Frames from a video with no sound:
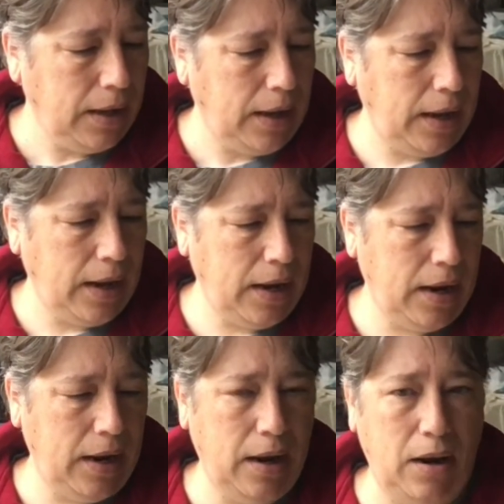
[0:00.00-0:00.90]

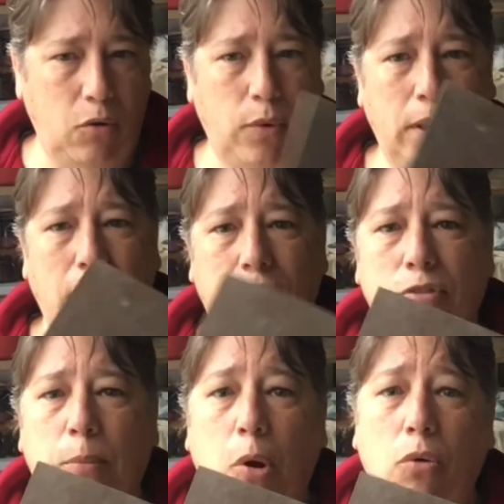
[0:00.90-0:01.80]
And we have
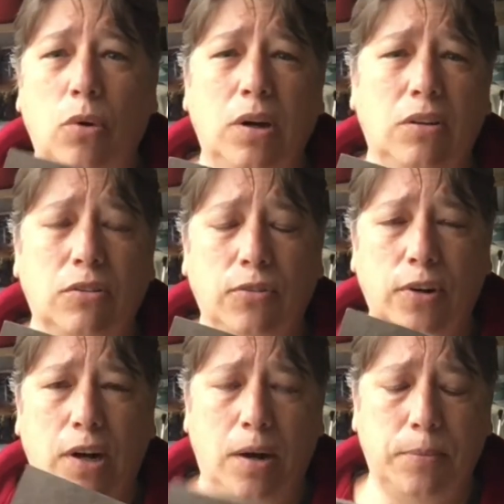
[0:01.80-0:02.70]
small ones for
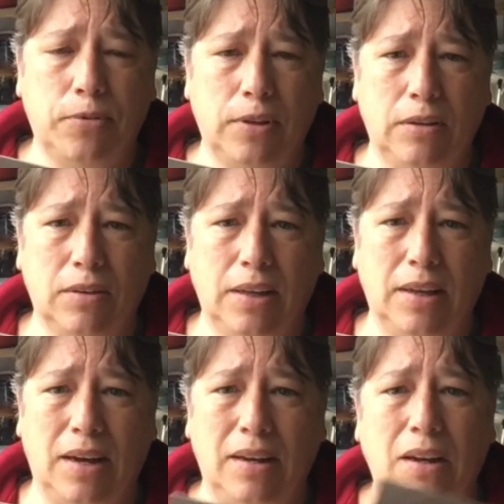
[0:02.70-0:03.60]
cups, things like
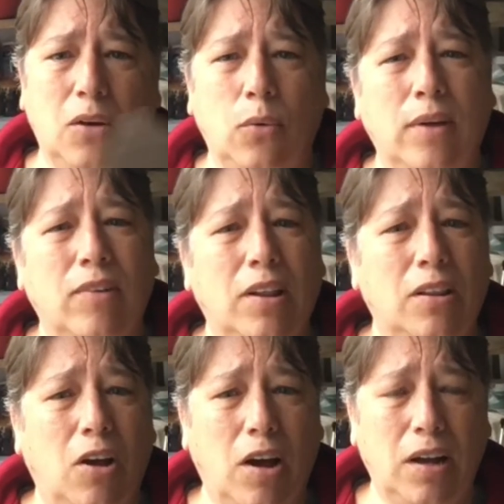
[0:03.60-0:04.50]
that. We have a
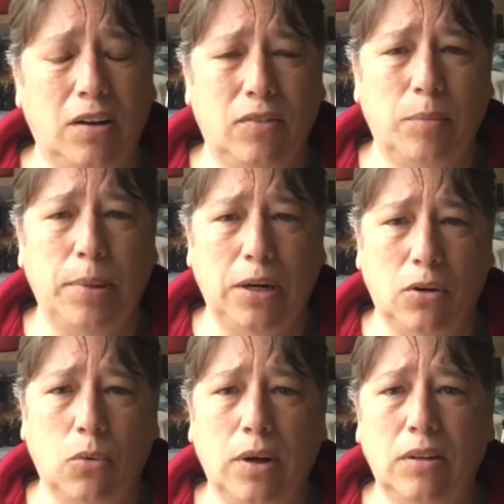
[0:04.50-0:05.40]
lot of the
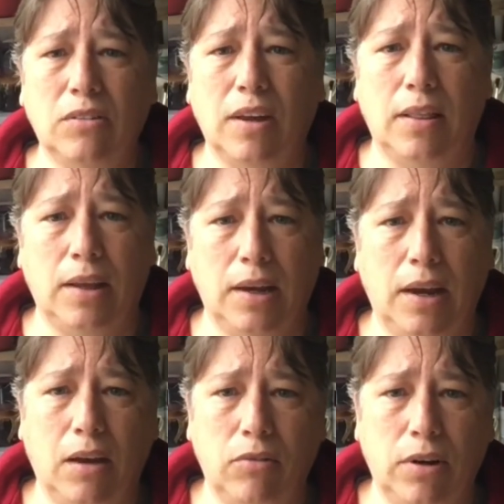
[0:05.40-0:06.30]
bigger ones. I think I
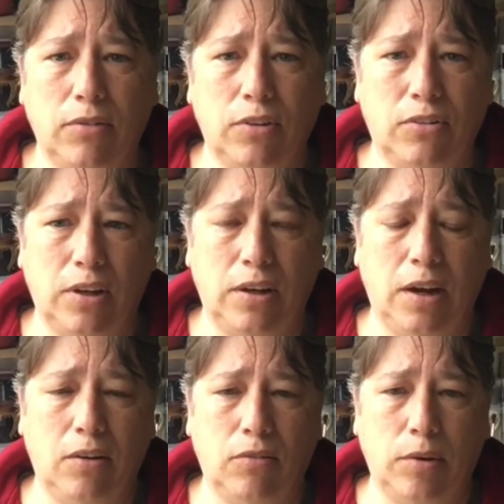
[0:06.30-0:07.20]
have enough to send
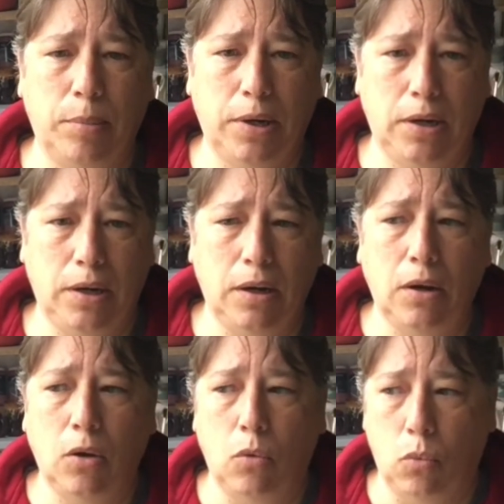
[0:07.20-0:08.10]
everybody
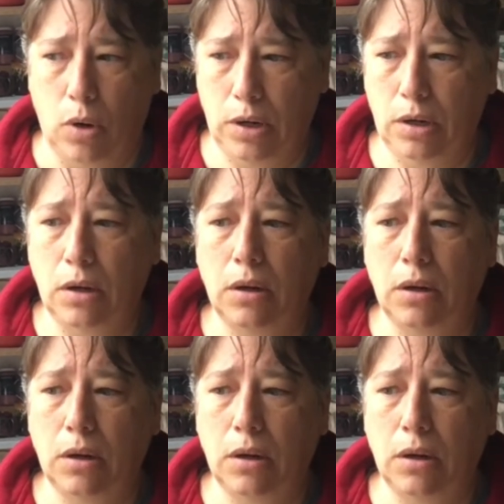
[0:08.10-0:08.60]
one,